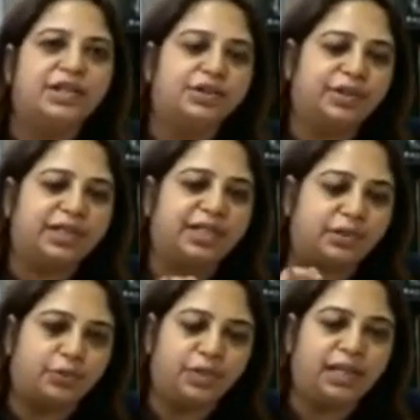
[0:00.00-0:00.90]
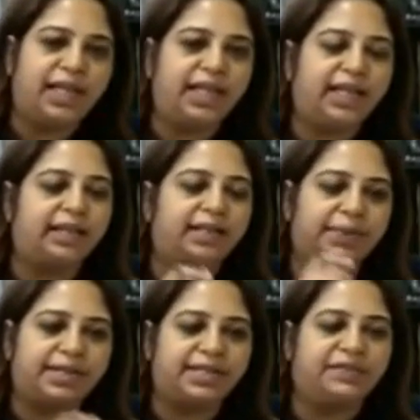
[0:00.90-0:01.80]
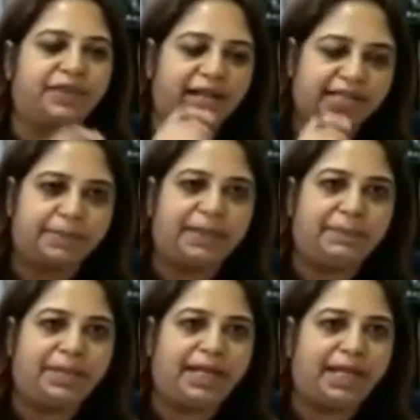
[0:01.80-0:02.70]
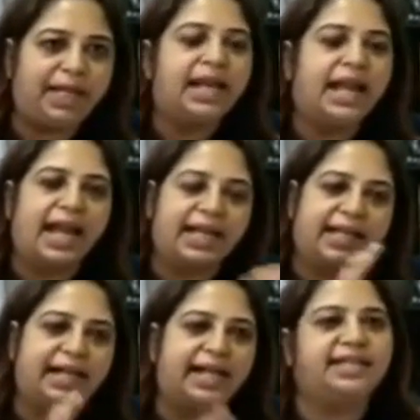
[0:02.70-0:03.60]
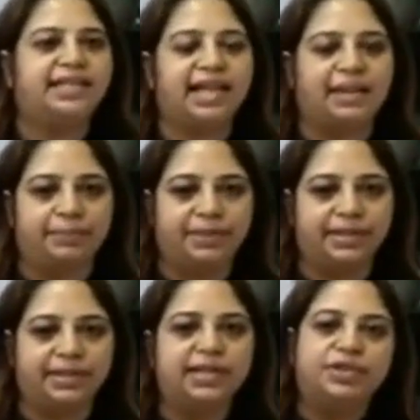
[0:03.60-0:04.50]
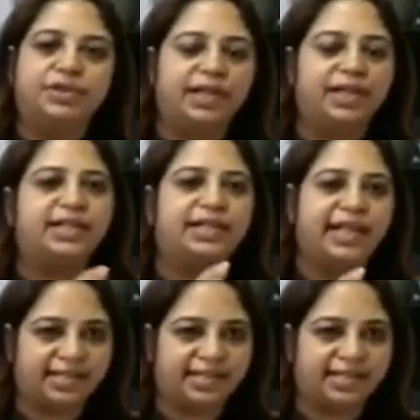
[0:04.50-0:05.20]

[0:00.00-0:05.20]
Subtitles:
So this is only the person wears a PPE and collects the samples. So it is a